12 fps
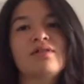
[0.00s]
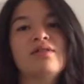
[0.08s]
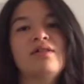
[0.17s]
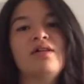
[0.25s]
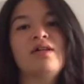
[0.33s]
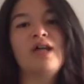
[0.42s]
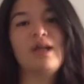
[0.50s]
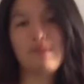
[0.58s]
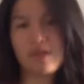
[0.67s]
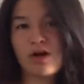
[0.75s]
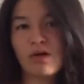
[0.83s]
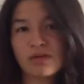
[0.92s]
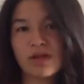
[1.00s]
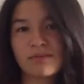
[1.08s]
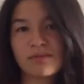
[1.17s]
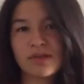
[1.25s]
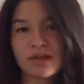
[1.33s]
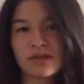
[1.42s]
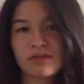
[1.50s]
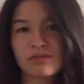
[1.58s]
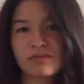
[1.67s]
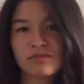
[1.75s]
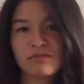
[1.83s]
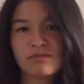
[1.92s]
I mean, own up to it,